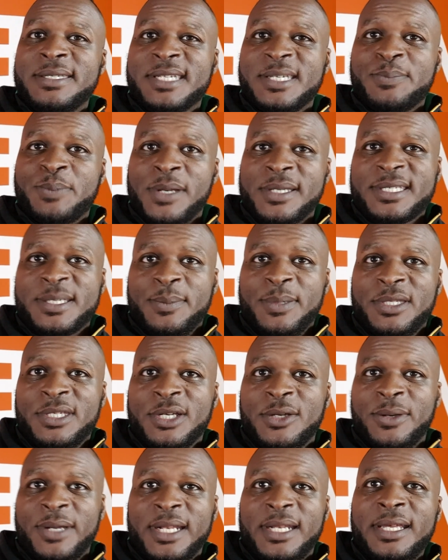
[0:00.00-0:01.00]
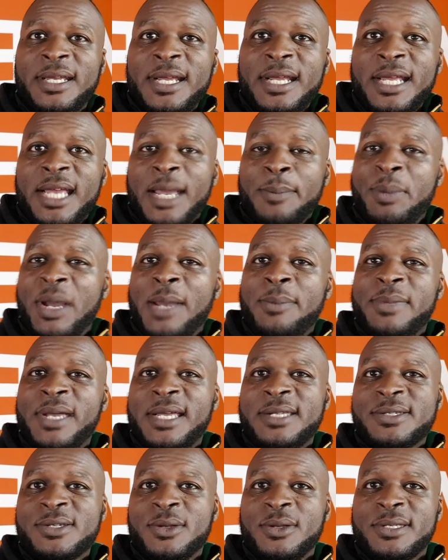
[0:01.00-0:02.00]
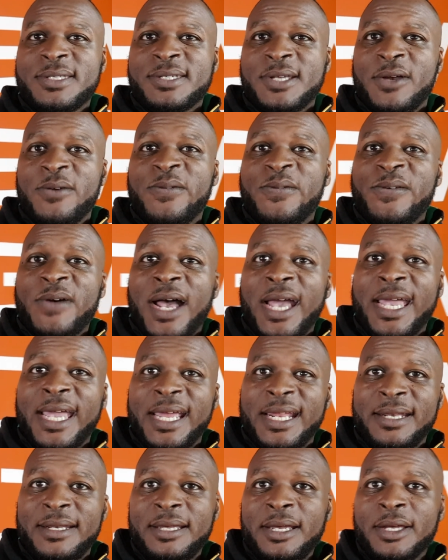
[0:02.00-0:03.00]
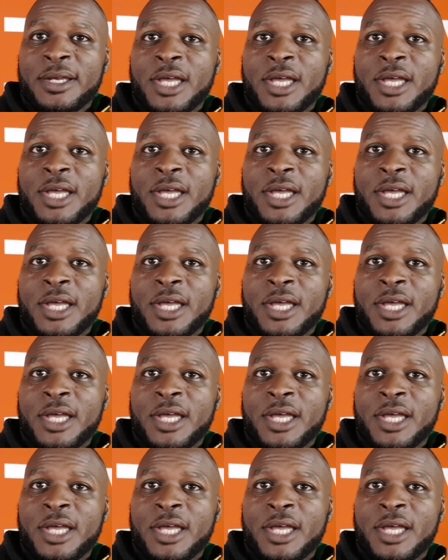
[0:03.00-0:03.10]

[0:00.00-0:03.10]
are supposed to be doing. Aubameyang's also fighting,